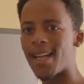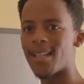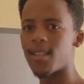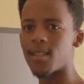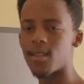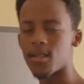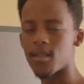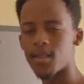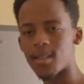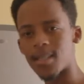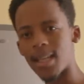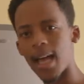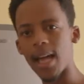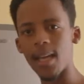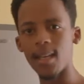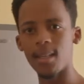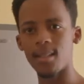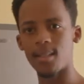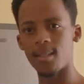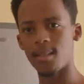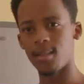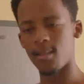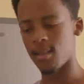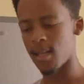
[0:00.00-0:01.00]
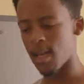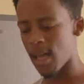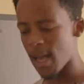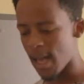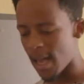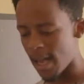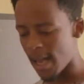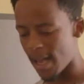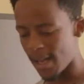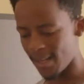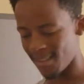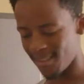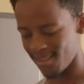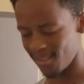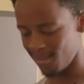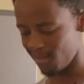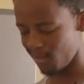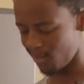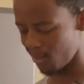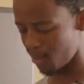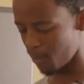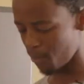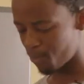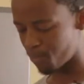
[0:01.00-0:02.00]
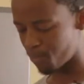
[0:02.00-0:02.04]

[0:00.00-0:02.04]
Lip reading: in society. And